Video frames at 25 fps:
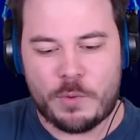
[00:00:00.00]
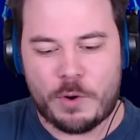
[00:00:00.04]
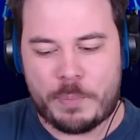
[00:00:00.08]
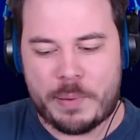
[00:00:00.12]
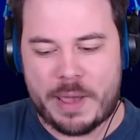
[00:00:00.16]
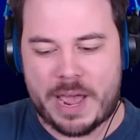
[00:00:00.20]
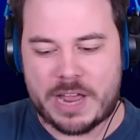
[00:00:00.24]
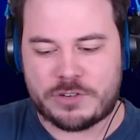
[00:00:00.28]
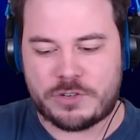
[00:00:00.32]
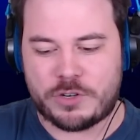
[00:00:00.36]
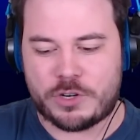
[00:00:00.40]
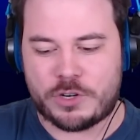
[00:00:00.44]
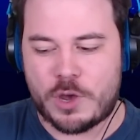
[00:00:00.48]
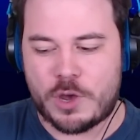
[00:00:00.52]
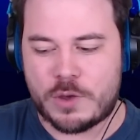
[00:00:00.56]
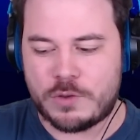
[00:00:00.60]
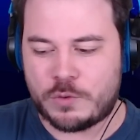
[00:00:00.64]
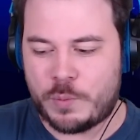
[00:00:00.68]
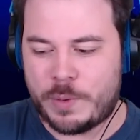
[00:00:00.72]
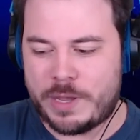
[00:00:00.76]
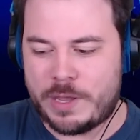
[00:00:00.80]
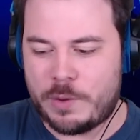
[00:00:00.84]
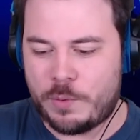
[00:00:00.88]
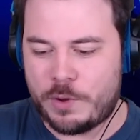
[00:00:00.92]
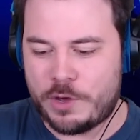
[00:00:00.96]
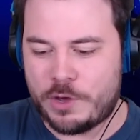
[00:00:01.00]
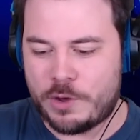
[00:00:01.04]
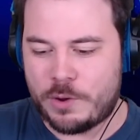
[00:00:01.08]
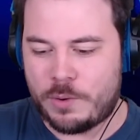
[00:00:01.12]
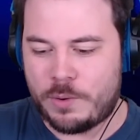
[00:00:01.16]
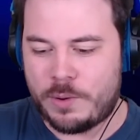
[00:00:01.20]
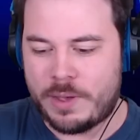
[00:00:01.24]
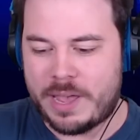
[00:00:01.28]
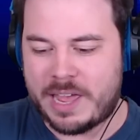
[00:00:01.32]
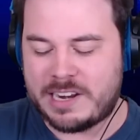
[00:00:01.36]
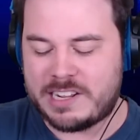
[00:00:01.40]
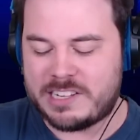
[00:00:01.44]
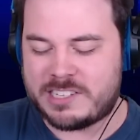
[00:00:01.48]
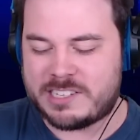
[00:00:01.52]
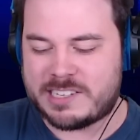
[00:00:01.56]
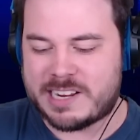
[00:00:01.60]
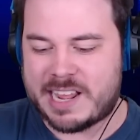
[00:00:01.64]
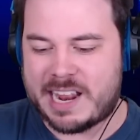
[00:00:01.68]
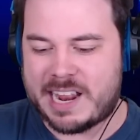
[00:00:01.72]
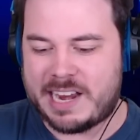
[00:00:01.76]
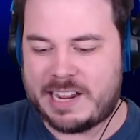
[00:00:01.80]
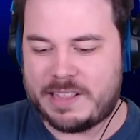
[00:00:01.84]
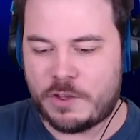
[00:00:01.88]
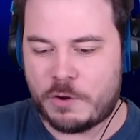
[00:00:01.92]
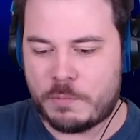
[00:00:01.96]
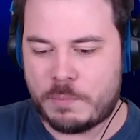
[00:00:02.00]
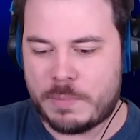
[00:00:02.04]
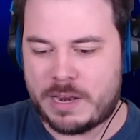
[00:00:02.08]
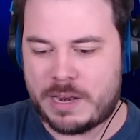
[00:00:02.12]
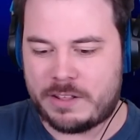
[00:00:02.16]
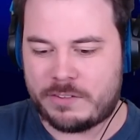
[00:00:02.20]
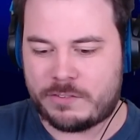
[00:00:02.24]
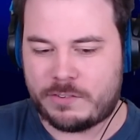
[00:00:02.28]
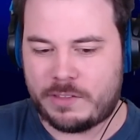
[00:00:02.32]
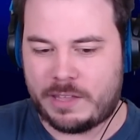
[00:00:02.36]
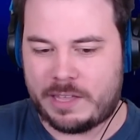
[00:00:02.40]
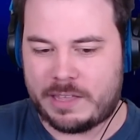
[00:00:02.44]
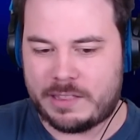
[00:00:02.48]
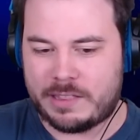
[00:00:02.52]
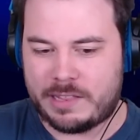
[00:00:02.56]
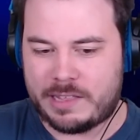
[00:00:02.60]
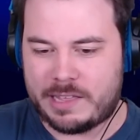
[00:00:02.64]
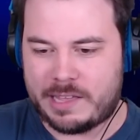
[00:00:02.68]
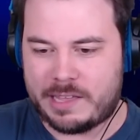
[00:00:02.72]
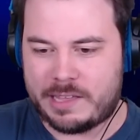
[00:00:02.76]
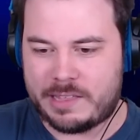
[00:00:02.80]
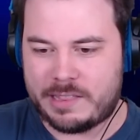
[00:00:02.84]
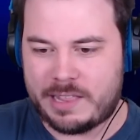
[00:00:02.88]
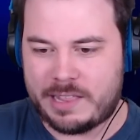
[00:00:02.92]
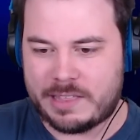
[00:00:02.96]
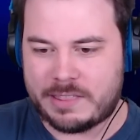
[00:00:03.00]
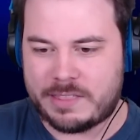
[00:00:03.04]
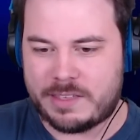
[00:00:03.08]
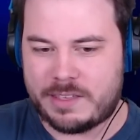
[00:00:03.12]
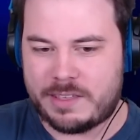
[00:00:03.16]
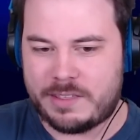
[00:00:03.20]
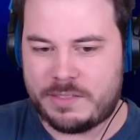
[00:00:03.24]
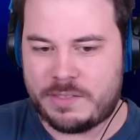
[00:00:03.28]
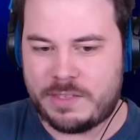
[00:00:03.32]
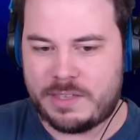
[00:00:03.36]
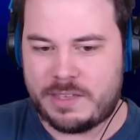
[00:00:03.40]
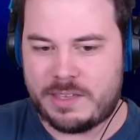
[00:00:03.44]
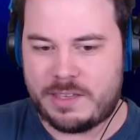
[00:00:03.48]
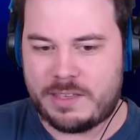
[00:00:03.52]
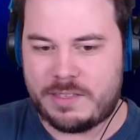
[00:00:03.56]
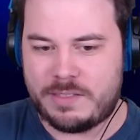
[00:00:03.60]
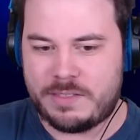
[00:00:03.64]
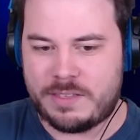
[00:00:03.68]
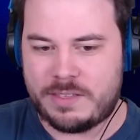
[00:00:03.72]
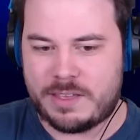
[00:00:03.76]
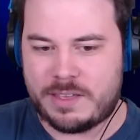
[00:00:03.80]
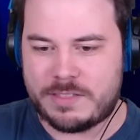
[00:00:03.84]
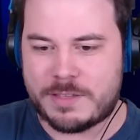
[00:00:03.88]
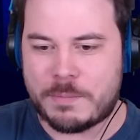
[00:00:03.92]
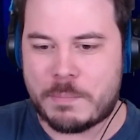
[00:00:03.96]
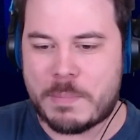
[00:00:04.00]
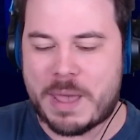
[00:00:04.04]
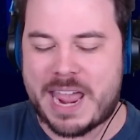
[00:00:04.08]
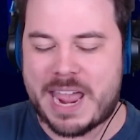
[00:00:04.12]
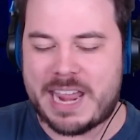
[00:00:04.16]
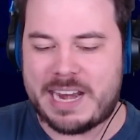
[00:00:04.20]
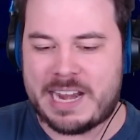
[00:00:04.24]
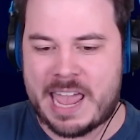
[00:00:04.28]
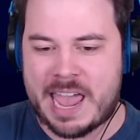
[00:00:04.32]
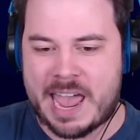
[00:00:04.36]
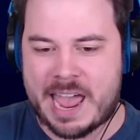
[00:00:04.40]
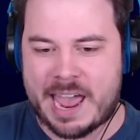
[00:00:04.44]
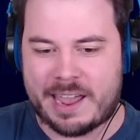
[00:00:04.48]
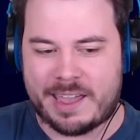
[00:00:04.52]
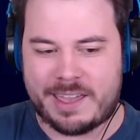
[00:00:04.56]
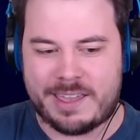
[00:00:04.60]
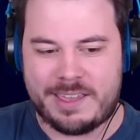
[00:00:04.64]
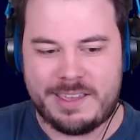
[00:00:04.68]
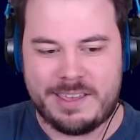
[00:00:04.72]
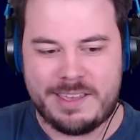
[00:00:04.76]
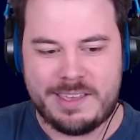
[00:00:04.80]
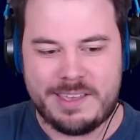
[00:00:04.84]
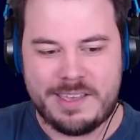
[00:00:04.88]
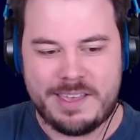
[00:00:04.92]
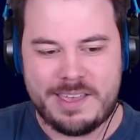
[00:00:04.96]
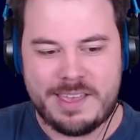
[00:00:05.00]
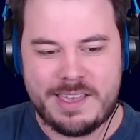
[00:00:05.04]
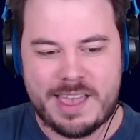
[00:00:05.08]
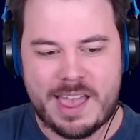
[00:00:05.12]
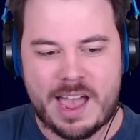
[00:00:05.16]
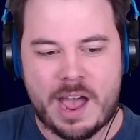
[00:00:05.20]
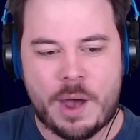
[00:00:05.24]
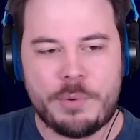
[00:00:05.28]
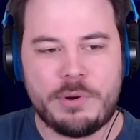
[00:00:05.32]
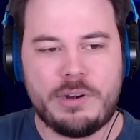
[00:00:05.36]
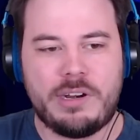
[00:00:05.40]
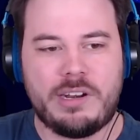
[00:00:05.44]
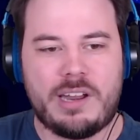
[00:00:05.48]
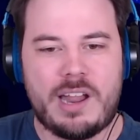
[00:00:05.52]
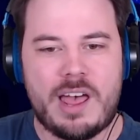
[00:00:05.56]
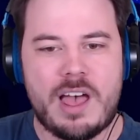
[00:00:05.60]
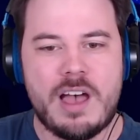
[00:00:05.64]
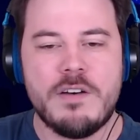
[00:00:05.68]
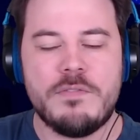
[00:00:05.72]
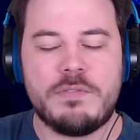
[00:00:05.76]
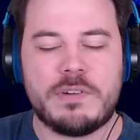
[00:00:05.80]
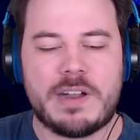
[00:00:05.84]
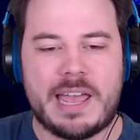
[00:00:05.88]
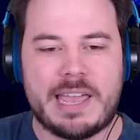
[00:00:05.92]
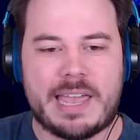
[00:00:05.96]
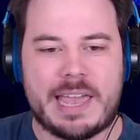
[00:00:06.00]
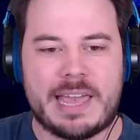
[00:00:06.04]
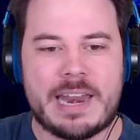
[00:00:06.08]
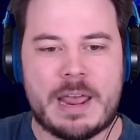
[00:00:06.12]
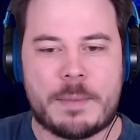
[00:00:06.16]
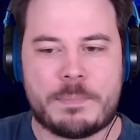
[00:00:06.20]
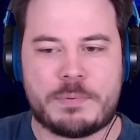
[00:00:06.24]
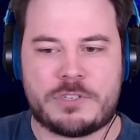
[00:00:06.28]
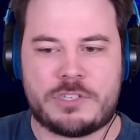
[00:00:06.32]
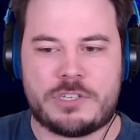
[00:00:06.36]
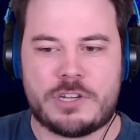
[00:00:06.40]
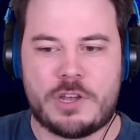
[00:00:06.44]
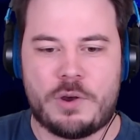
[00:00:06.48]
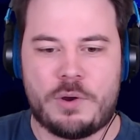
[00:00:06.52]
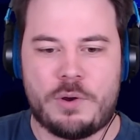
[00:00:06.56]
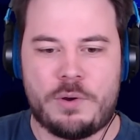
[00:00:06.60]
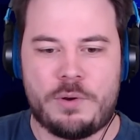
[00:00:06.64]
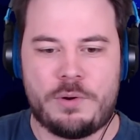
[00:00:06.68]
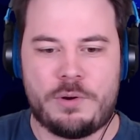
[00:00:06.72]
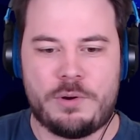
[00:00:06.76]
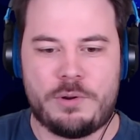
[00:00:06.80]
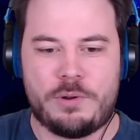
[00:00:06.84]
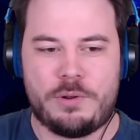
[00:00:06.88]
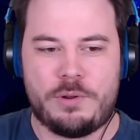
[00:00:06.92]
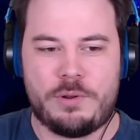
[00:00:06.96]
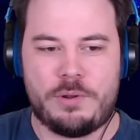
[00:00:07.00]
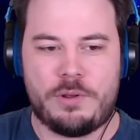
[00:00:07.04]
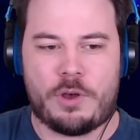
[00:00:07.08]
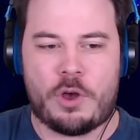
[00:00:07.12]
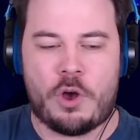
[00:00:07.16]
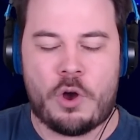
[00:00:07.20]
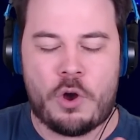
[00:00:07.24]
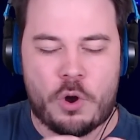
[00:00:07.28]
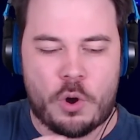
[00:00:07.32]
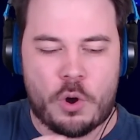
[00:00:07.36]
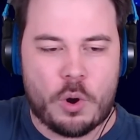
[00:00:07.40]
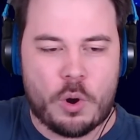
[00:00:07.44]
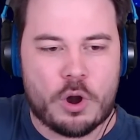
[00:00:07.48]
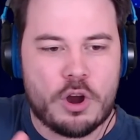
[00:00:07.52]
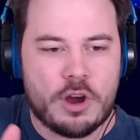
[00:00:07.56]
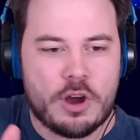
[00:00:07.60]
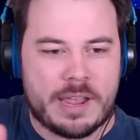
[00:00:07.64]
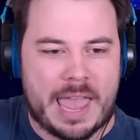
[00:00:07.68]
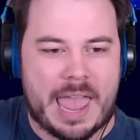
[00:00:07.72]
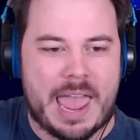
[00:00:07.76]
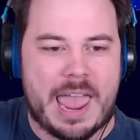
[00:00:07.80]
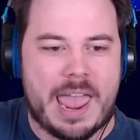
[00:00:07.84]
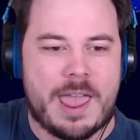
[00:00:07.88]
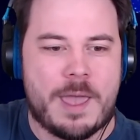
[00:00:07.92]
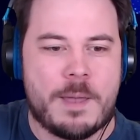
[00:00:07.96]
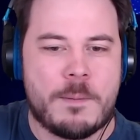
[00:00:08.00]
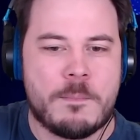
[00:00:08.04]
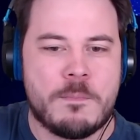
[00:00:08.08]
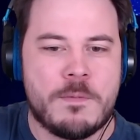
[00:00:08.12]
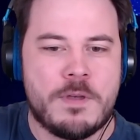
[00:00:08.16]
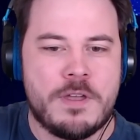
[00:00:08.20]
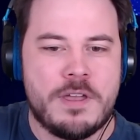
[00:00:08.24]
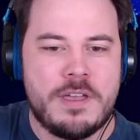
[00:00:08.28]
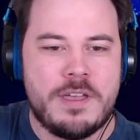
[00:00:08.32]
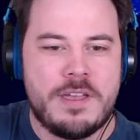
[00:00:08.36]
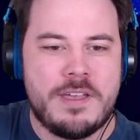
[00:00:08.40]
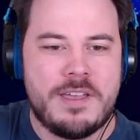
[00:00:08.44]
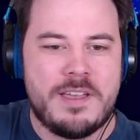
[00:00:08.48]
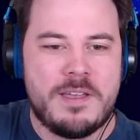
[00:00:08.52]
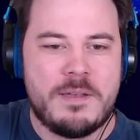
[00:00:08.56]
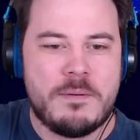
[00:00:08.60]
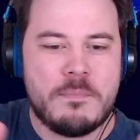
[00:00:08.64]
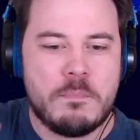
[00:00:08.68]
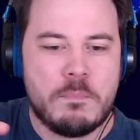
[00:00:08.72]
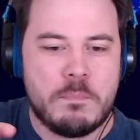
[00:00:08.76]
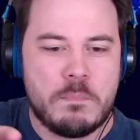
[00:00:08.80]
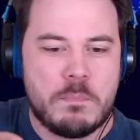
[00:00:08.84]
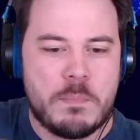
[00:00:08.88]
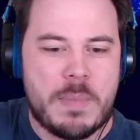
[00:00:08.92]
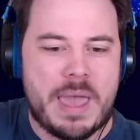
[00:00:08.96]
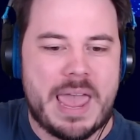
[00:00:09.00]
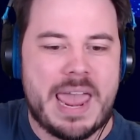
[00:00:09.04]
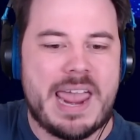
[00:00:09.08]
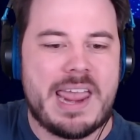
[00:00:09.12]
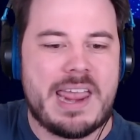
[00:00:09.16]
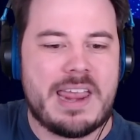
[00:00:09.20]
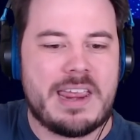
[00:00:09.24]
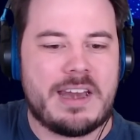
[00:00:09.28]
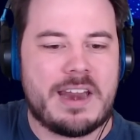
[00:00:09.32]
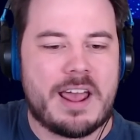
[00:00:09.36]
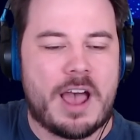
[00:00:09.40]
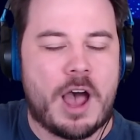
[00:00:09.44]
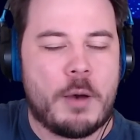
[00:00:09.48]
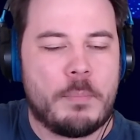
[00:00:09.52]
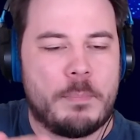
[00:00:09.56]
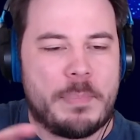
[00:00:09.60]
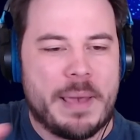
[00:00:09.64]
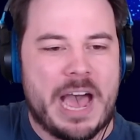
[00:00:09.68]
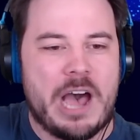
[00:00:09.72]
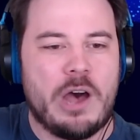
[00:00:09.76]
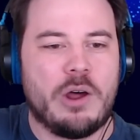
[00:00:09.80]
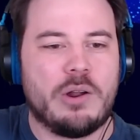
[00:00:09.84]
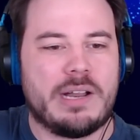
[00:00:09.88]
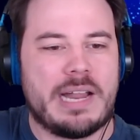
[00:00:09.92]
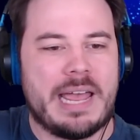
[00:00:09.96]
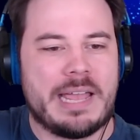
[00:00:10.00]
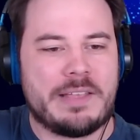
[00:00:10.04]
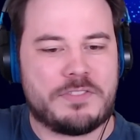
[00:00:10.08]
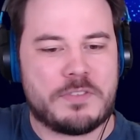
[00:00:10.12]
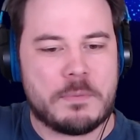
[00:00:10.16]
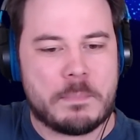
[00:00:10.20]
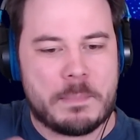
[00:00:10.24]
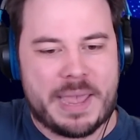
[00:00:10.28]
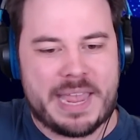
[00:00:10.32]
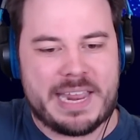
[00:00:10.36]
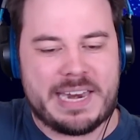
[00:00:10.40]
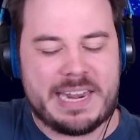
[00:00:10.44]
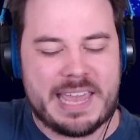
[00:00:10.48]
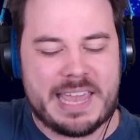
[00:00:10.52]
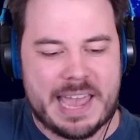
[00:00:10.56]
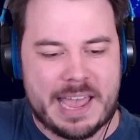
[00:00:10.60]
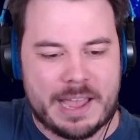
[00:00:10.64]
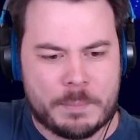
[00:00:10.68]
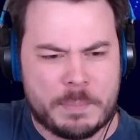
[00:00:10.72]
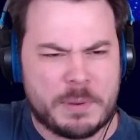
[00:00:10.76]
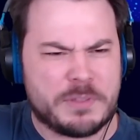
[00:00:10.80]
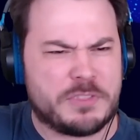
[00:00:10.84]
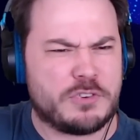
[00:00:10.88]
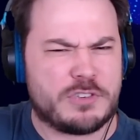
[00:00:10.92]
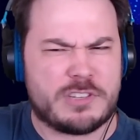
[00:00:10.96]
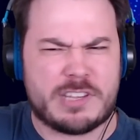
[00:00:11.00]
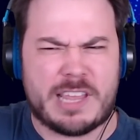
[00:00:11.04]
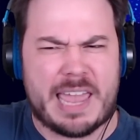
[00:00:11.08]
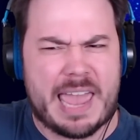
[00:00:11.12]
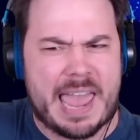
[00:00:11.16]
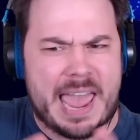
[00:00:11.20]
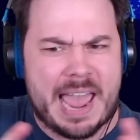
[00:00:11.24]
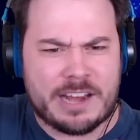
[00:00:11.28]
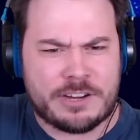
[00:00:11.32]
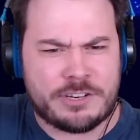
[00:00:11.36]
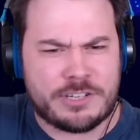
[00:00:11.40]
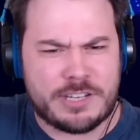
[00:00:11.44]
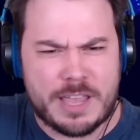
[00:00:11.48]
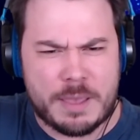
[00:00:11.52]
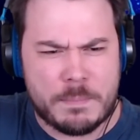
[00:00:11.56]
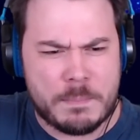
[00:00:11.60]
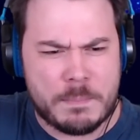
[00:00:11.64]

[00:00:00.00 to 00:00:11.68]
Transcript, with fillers: where Patrick goes wee woo and he's standing there menacingly, like the the the the maniac. I would love like an episode horror game made about like the maniac, but there's like actually a